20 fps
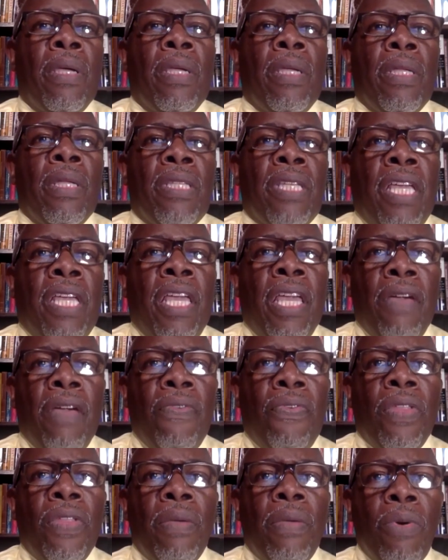to
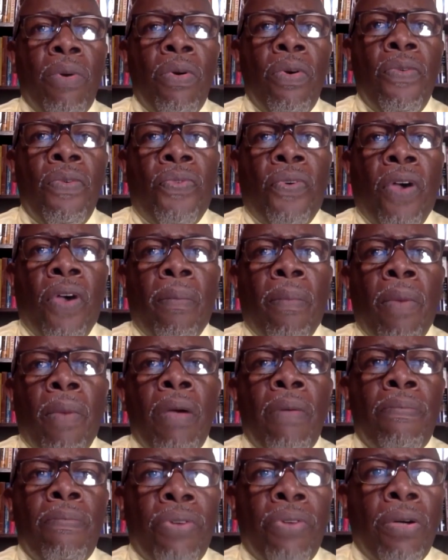carefully move from
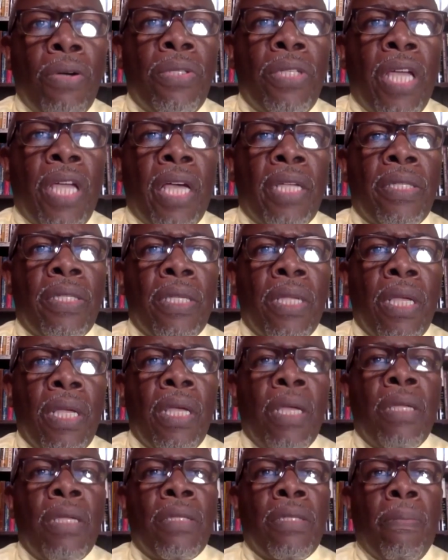protests
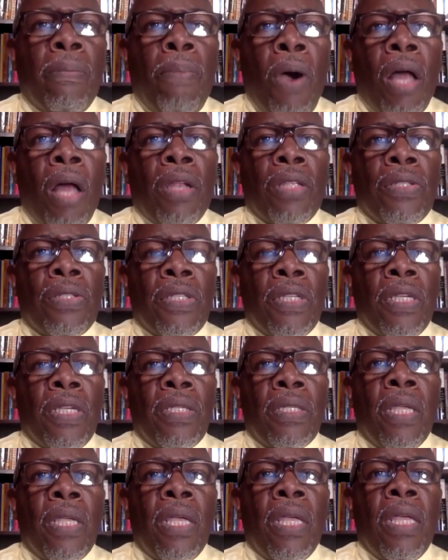to
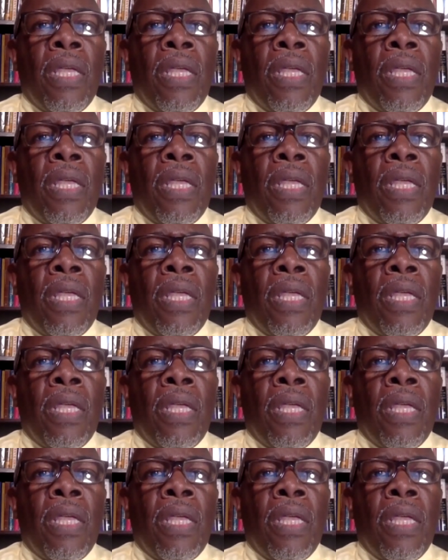policies